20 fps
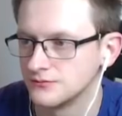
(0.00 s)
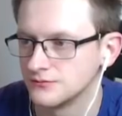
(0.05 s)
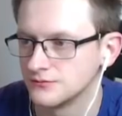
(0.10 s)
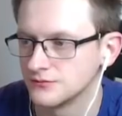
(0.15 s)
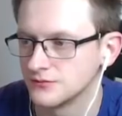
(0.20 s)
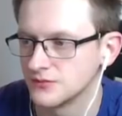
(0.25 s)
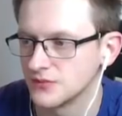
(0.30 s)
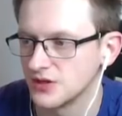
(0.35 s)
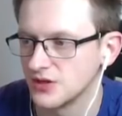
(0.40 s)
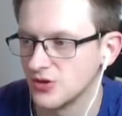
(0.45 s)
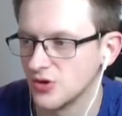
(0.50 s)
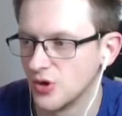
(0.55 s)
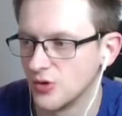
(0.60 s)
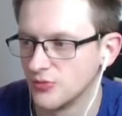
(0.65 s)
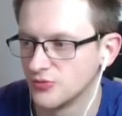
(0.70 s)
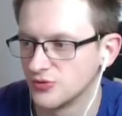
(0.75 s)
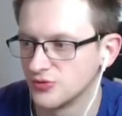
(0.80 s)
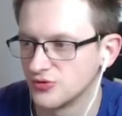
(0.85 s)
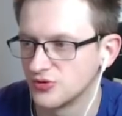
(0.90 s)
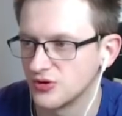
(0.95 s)
and hope to
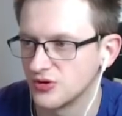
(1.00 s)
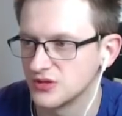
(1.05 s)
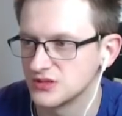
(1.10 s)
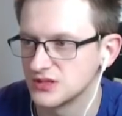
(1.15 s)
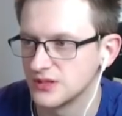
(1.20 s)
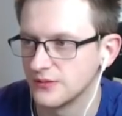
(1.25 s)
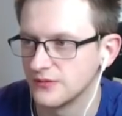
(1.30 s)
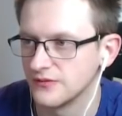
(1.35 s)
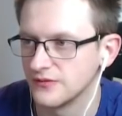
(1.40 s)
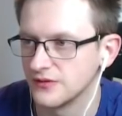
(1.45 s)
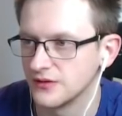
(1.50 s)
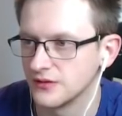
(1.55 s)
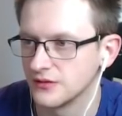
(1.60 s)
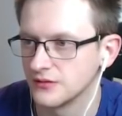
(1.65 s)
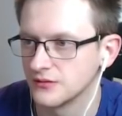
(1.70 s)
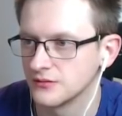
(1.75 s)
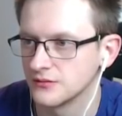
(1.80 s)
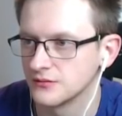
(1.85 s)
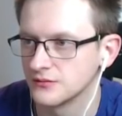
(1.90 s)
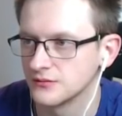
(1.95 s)
draw something.
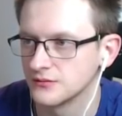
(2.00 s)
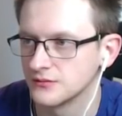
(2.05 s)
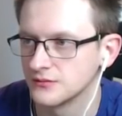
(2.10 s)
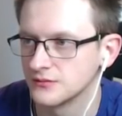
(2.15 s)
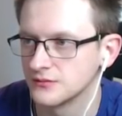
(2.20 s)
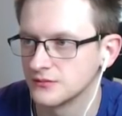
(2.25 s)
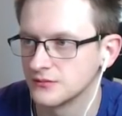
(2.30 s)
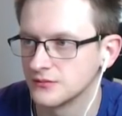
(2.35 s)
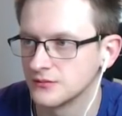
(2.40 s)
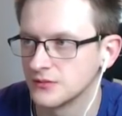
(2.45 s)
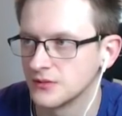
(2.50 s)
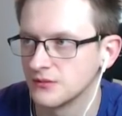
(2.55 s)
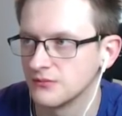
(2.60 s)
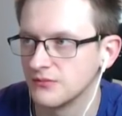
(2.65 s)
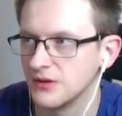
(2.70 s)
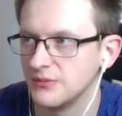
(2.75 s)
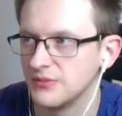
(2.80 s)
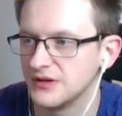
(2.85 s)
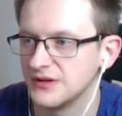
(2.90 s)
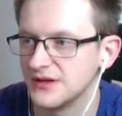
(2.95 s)

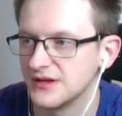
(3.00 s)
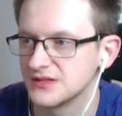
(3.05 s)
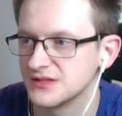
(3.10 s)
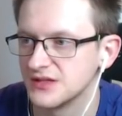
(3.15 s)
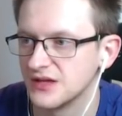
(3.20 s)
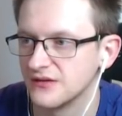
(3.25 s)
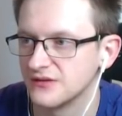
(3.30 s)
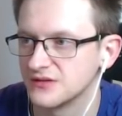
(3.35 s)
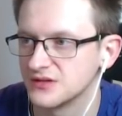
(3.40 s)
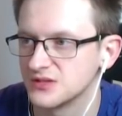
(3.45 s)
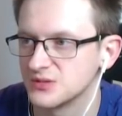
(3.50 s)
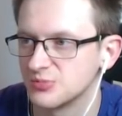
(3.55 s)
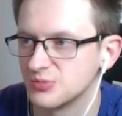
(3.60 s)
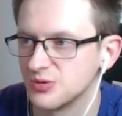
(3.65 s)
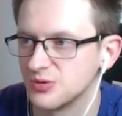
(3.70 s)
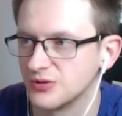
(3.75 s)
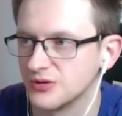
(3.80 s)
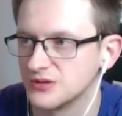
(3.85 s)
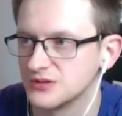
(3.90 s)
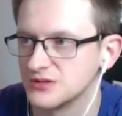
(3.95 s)
Maybe he doesn't have the
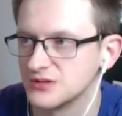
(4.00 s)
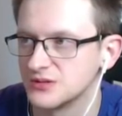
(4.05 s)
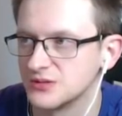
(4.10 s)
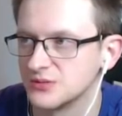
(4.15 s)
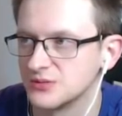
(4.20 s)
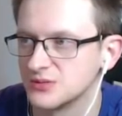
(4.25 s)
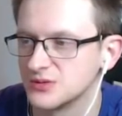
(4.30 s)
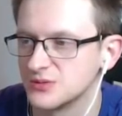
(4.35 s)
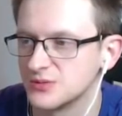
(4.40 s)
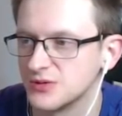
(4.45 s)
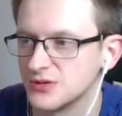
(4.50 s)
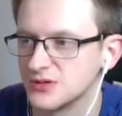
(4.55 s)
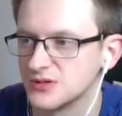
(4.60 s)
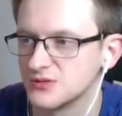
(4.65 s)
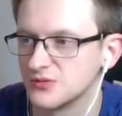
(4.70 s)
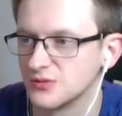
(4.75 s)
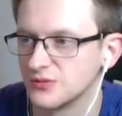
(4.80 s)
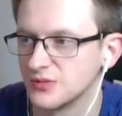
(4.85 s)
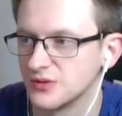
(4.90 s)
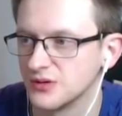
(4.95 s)
spirits. Spirits would
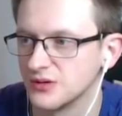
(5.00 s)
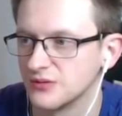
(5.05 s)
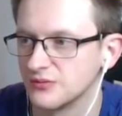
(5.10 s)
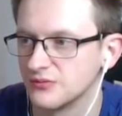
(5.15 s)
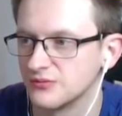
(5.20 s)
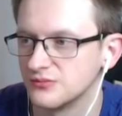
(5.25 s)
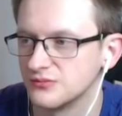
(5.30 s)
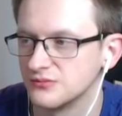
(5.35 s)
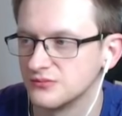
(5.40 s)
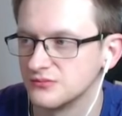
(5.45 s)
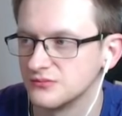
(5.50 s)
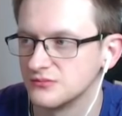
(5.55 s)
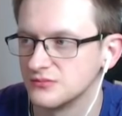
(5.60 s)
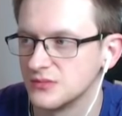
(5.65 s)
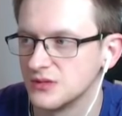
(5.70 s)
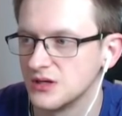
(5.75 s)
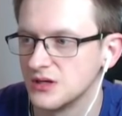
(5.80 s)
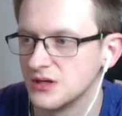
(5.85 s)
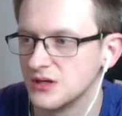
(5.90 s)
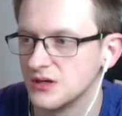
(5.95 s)
be
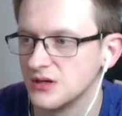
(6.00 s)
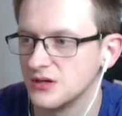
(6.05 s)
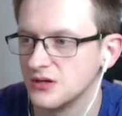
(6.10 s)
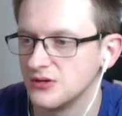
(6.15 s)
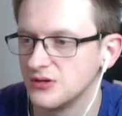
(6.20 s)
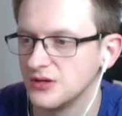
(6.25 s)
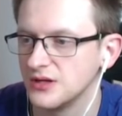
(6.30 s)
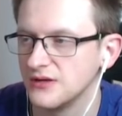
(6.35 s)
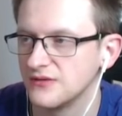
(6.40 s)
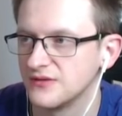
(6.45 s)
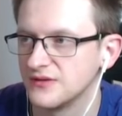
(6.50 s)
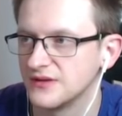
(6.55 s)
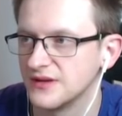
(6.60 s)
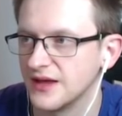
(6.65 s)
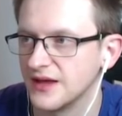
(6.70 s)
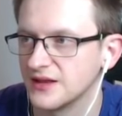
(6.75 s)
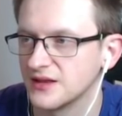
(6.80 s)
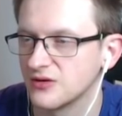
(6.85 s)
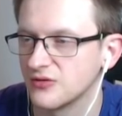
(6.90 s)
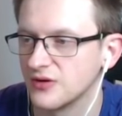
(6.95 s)
not even
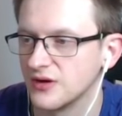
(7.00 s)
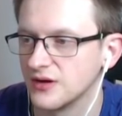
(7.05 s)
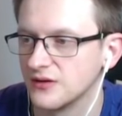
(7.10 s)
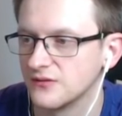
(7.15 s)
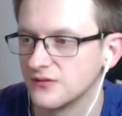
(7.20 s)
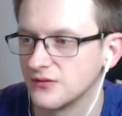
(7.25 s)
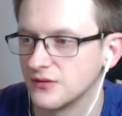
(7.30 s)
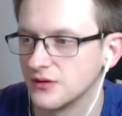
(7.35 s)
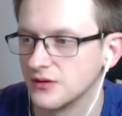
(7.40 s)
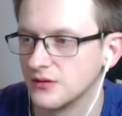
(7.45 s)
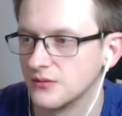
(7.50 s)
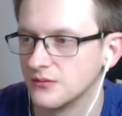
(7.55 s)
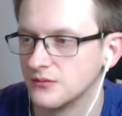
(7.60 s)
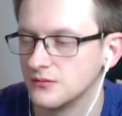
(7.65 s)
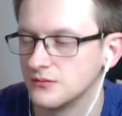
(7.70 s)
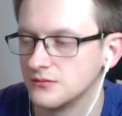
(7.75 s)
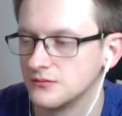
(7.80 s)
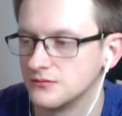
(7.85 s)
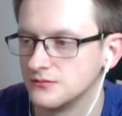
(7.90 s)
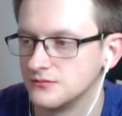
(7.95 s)
that great for him.
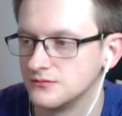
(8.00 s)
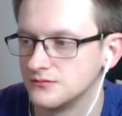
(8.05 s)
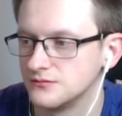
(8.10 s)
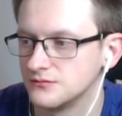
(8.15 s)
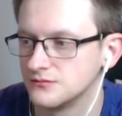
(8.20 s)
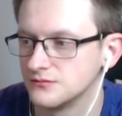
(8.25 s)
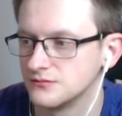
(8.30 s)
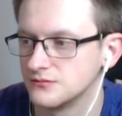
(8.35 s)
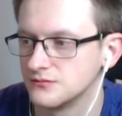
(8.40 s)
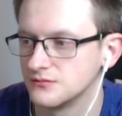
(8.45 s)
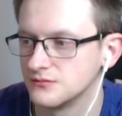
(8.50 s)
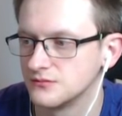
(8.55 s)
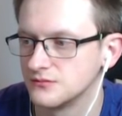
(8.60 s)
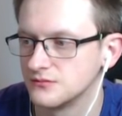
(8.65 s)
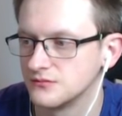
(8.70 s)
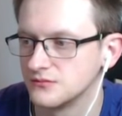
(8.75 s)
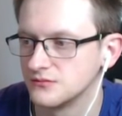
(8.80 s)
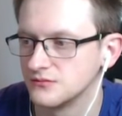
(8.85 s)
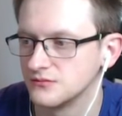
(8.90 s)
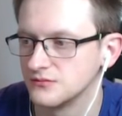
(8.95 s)

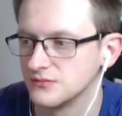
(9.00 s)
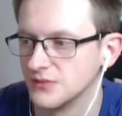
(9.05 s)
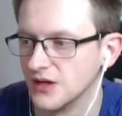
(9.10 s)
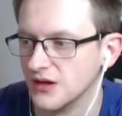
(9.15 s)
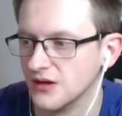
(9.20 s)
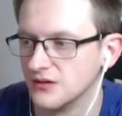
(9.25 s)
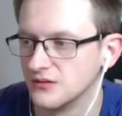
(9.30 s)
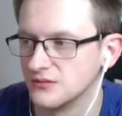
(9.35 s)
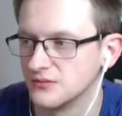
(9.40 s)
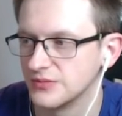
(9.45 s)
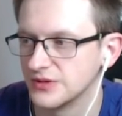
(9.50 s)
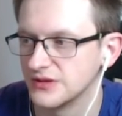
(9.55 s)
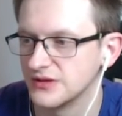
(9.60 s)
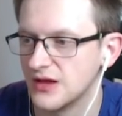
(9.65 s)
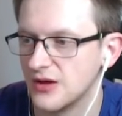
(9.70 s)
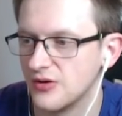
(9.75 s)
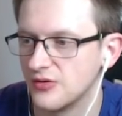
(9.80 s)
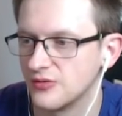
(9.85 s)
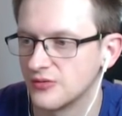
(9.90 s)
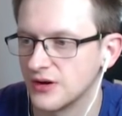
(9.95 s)
Yeah, but
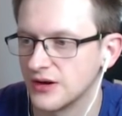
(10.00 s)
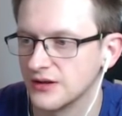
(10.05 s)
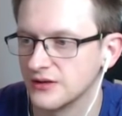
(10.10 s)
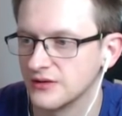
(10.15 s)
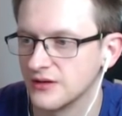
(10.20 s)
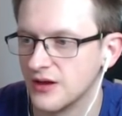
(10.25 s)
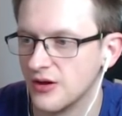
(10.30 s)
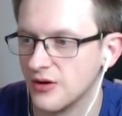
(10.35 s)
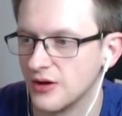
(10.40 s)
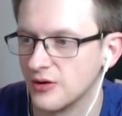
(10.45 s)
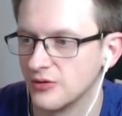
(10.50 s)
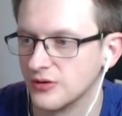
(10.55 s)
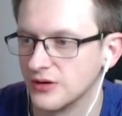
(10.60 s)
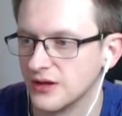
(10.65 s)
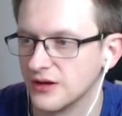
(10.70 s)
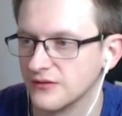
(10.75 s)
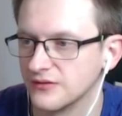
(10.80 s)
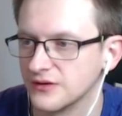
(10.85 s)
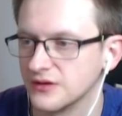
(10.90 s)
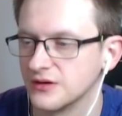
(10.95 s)
now right now I only have
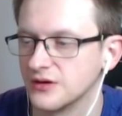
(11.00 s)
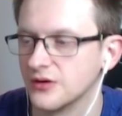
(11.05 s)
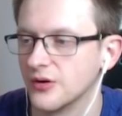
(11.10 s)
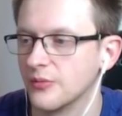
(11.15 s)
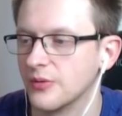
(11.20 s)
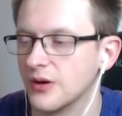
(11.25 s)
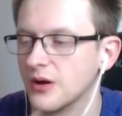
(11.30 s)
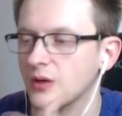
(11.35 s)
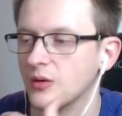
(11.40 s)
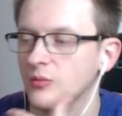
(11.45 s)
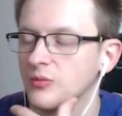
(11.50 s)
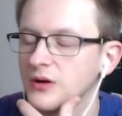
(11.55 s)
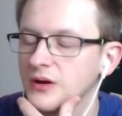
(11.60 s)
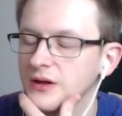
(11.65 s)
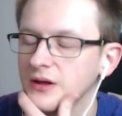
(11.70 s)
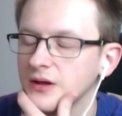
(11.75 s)
the hero power play.